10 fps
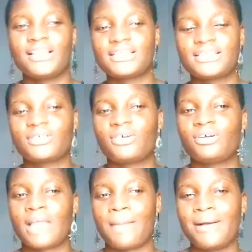this,
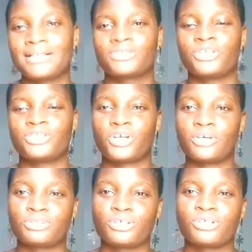their past is going to
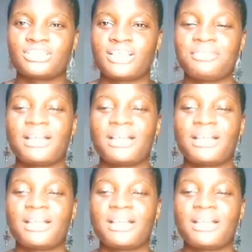come to haunt them.